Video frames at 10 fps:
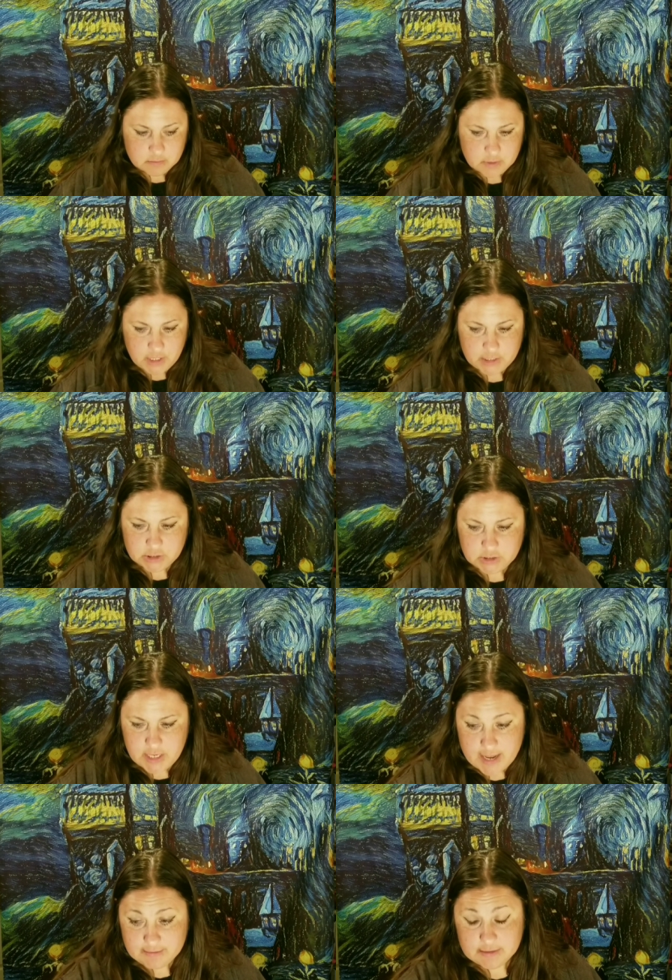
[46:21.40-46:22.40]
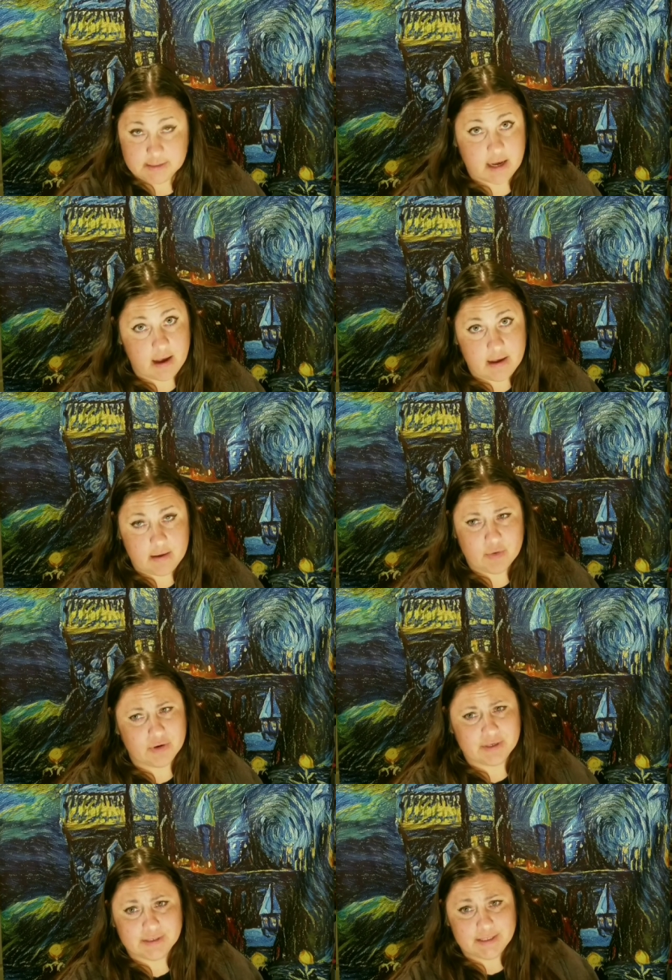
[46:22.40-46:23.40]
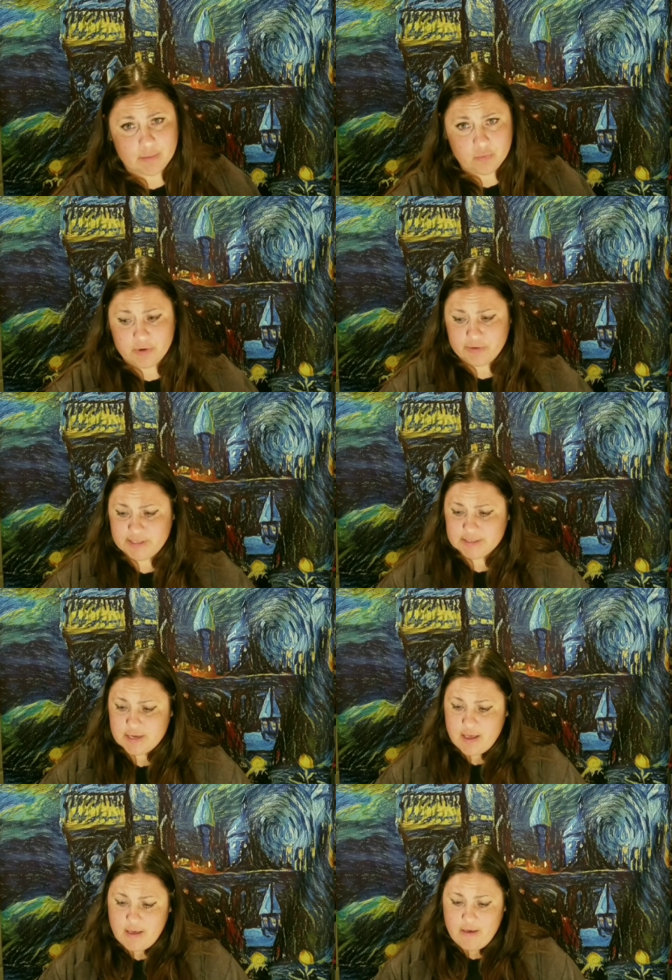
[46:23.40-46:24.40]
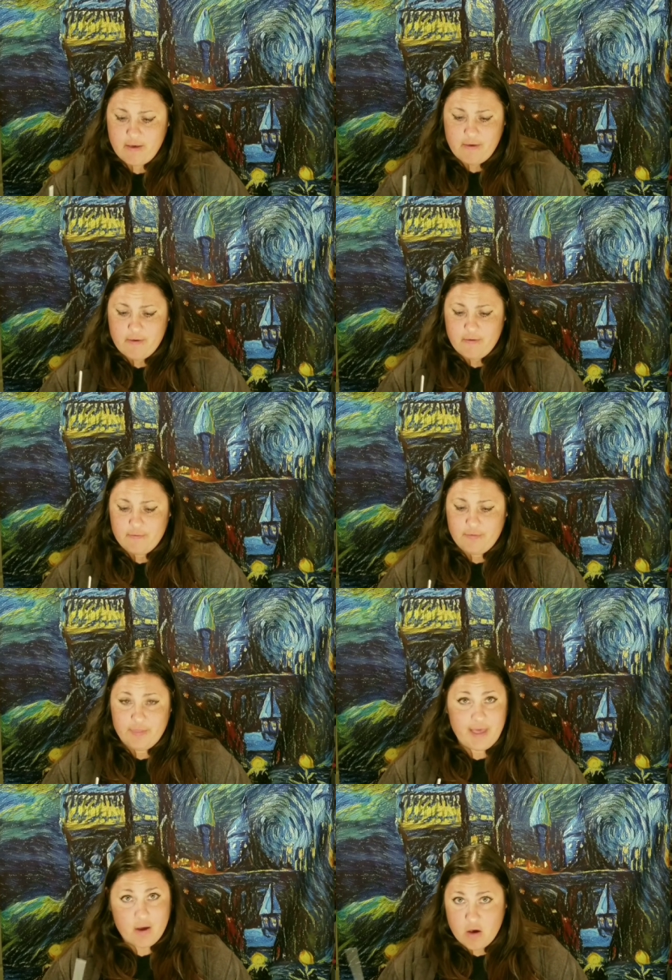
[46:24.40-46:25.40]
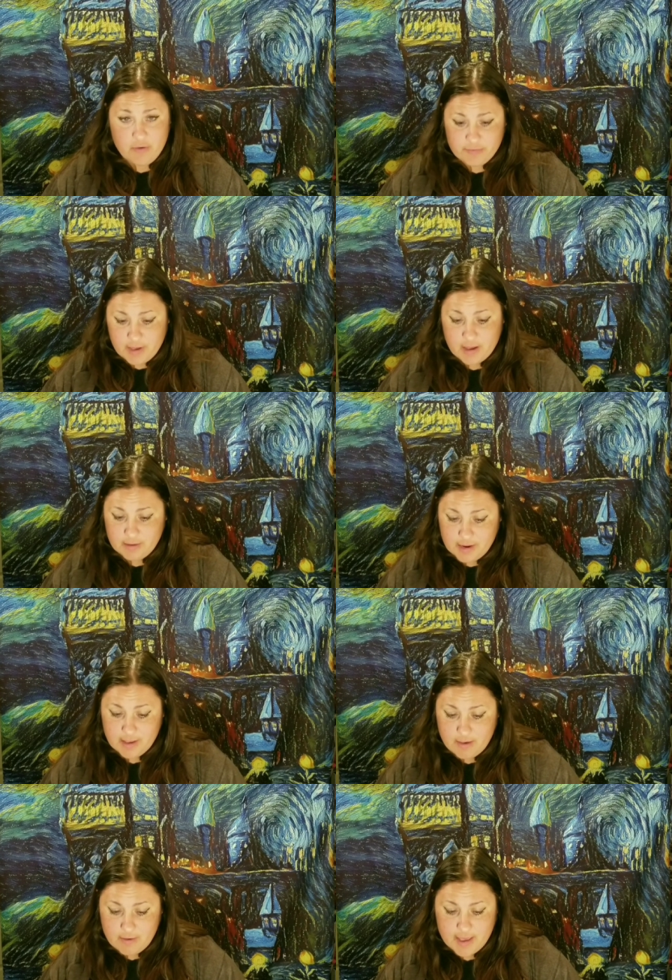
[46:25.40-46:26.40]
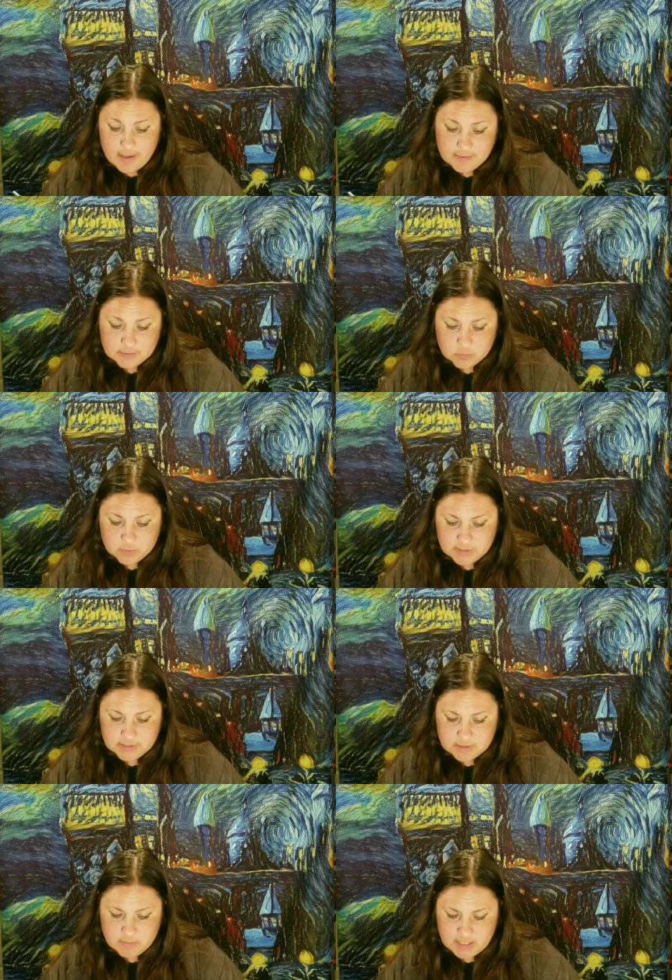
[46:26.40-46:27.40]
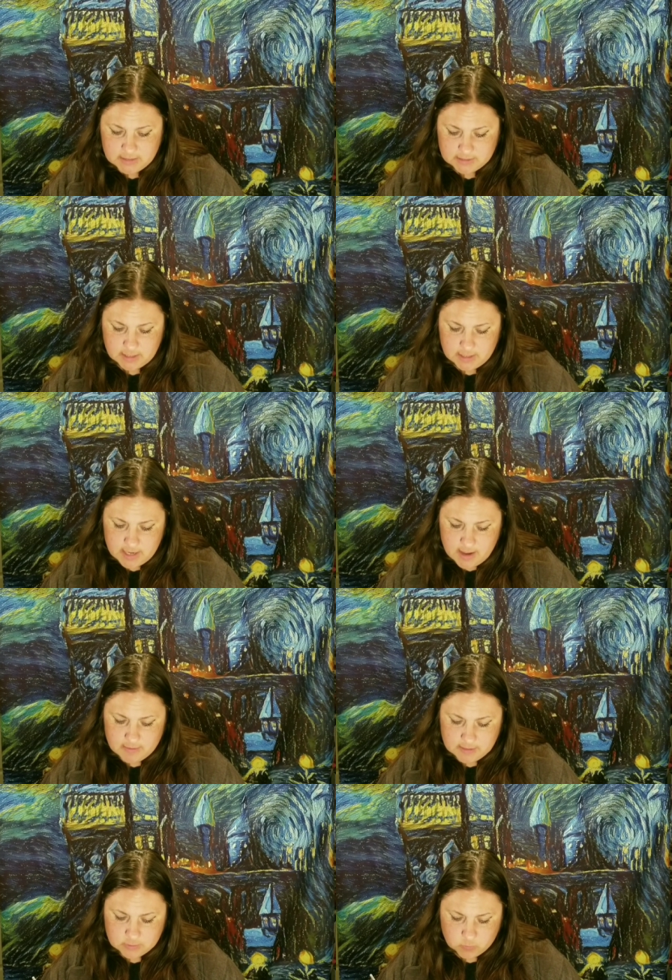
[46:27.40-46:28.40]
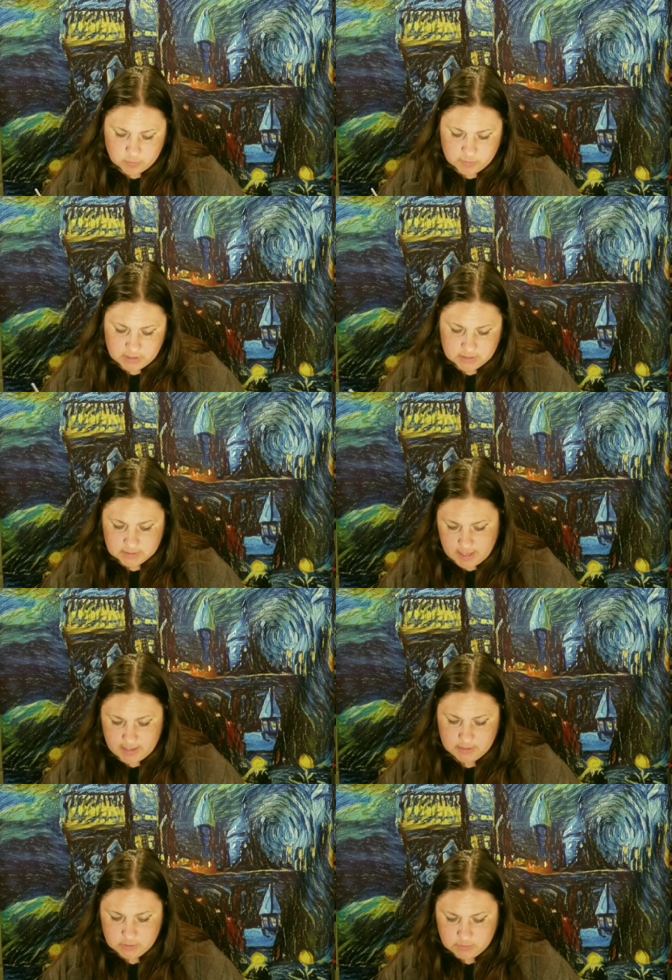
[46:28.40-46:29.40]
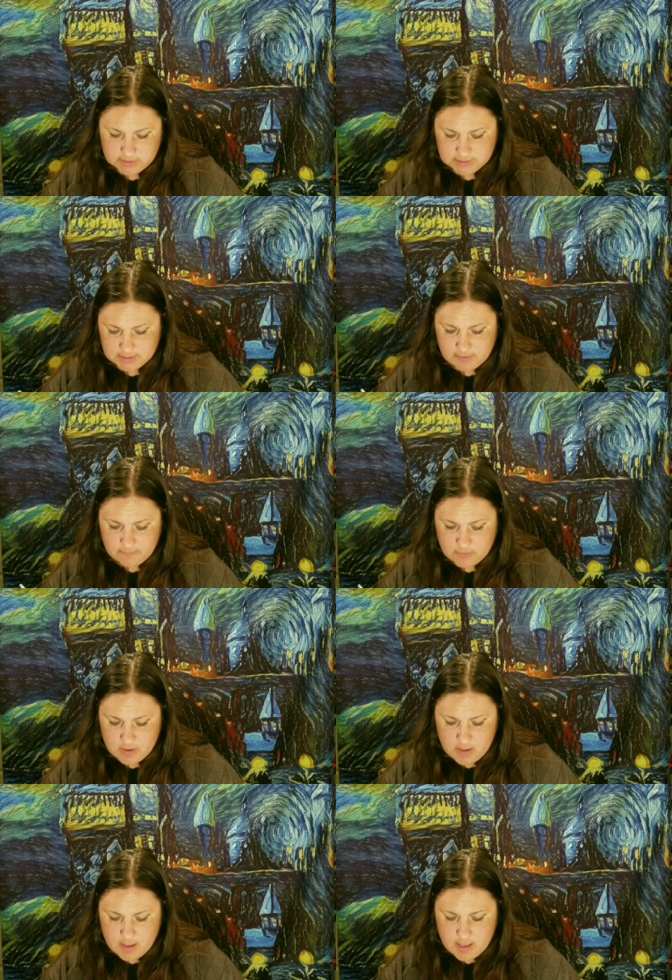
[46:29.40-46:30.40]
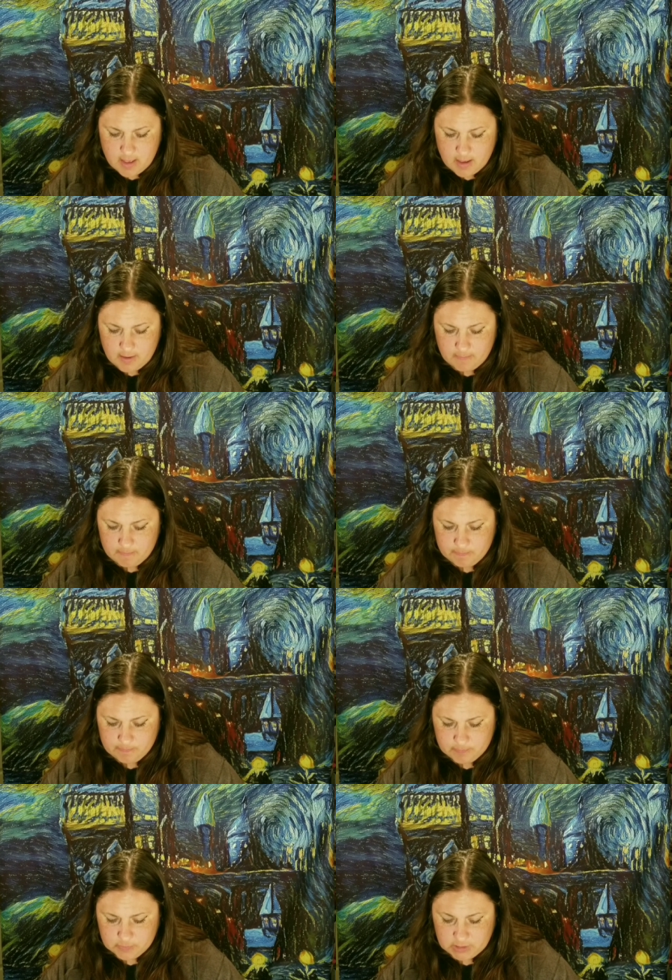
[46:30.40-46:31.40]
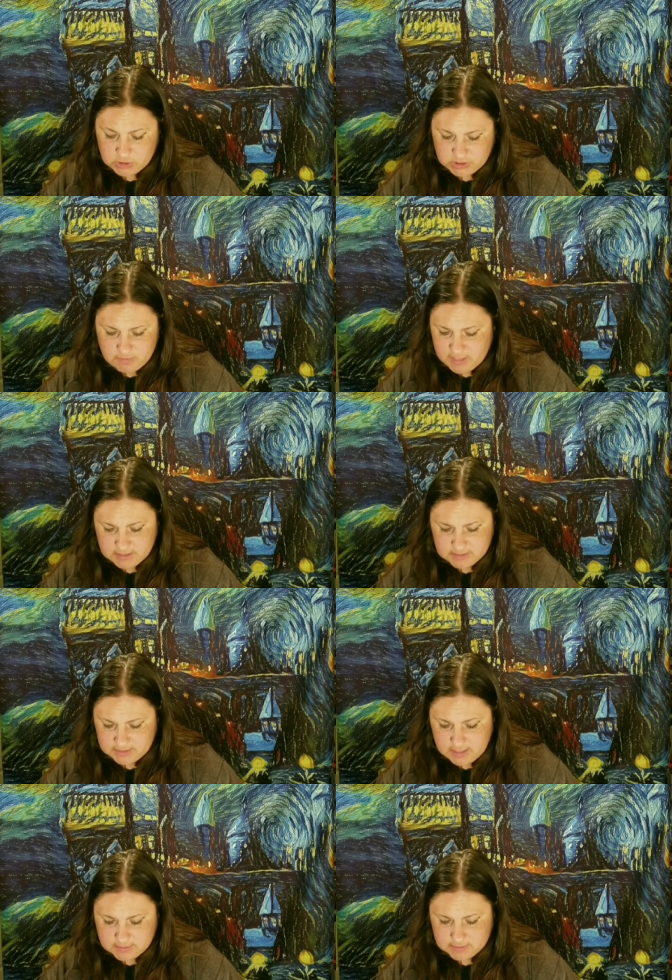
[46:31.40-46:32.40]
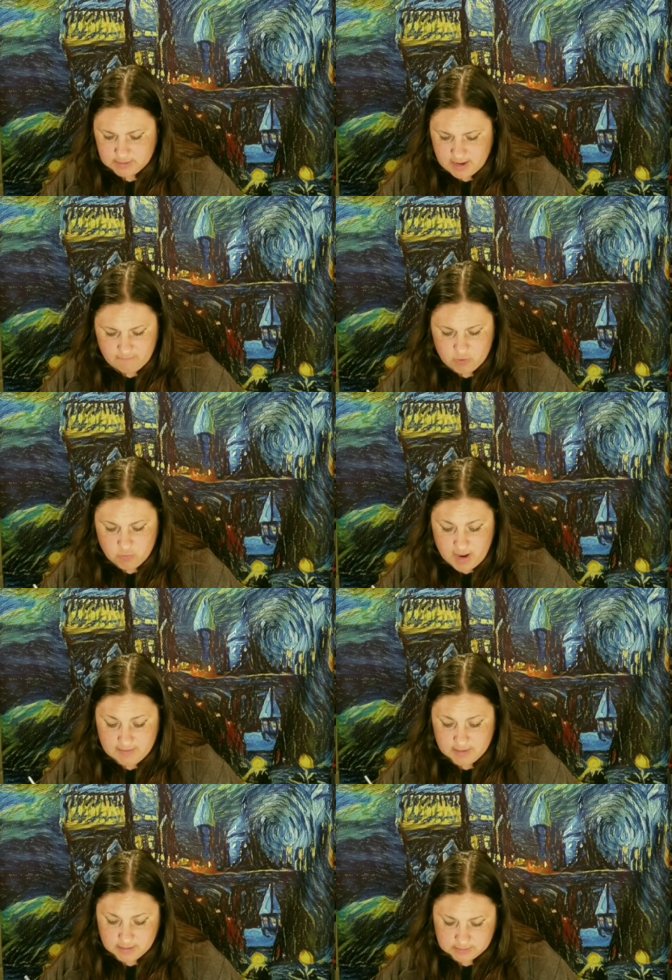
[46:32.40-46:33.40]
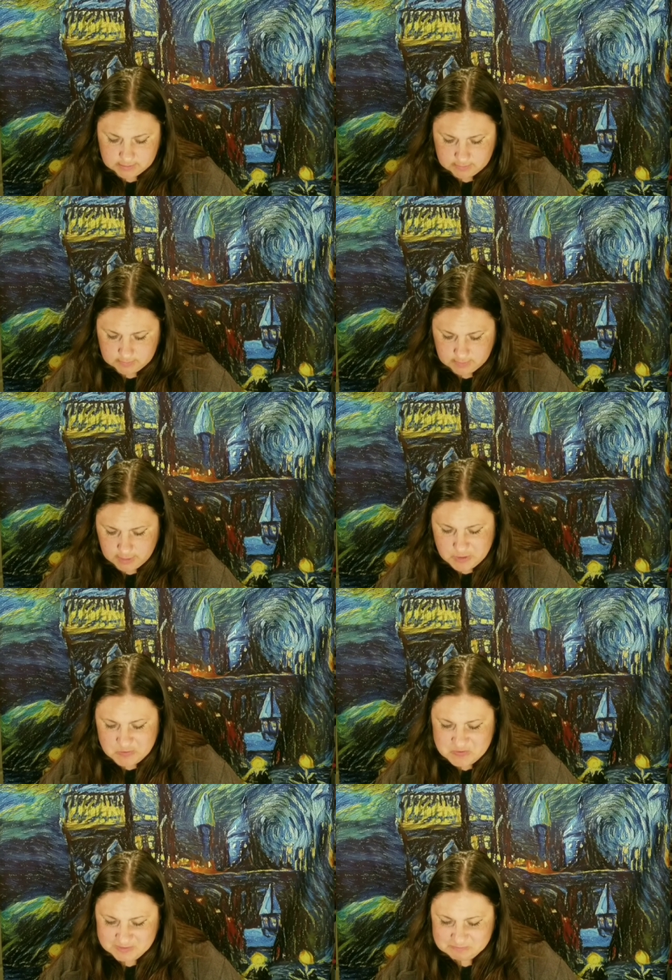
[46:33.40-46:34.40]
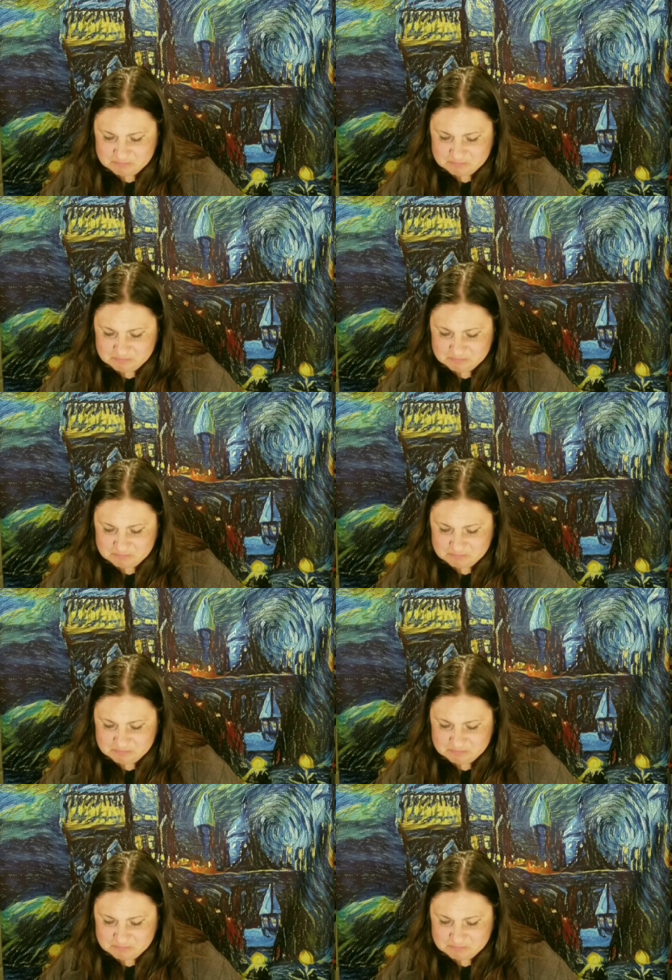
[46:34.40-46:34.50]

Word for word: And at the time, her contemporaries, they all thought, like, hell yeah, this woman is amazing. Yeah, this woman is kind of doing stuff. Um, and she makes sense. And have you read this? You know? And,